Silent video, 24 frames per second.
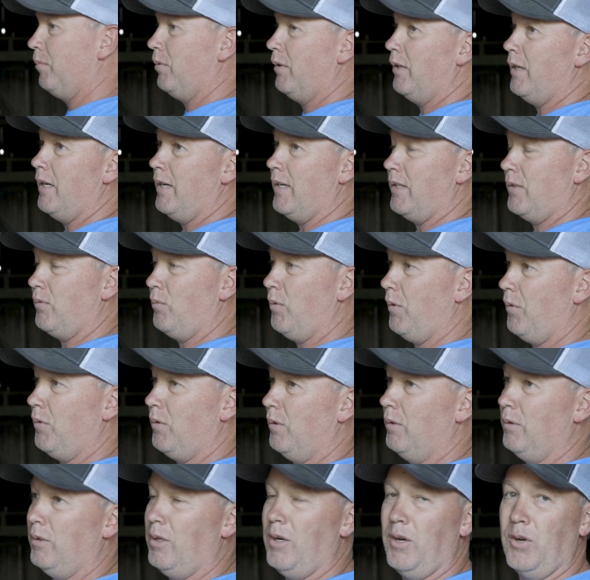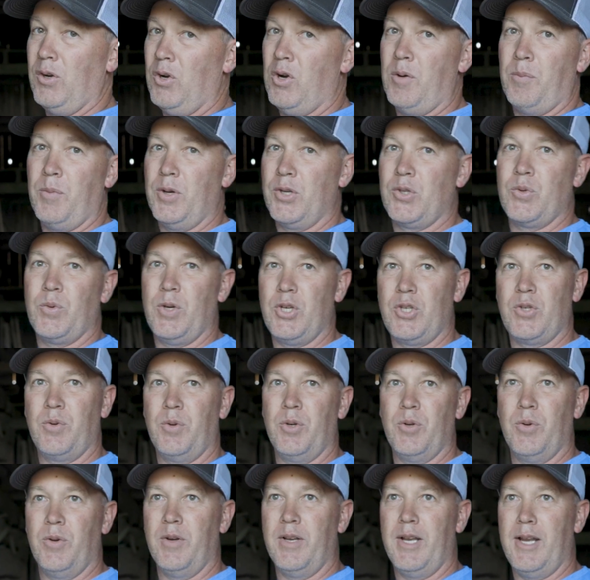place. With the log home restoration
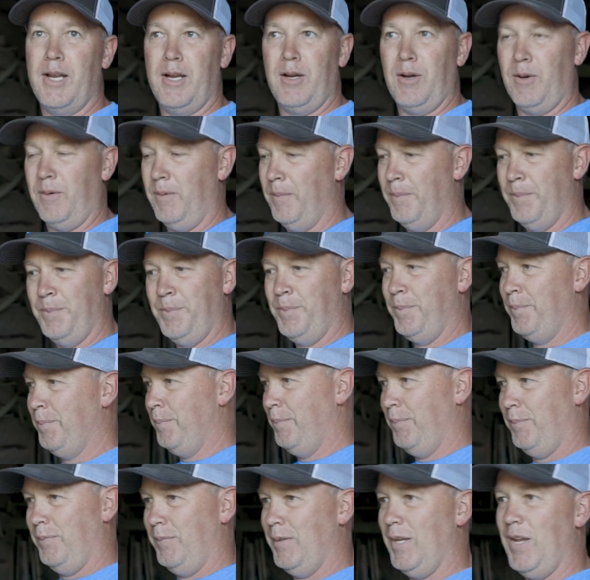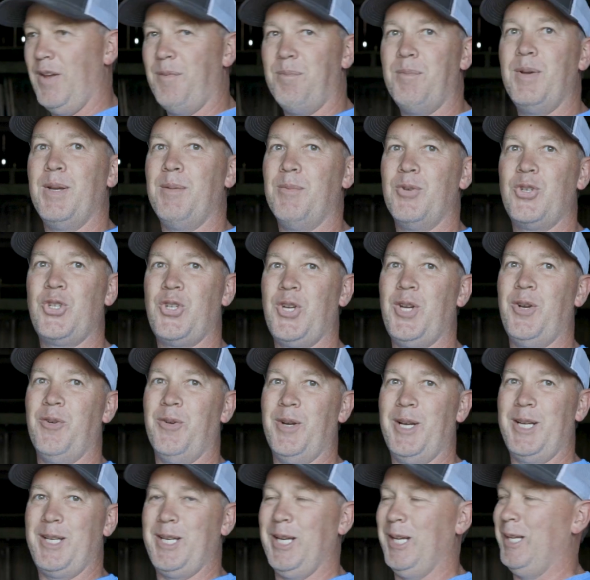we're doing now, they have big
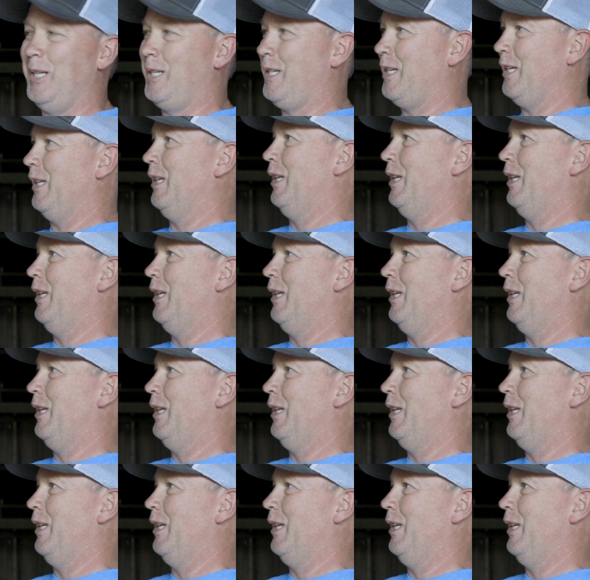machinery to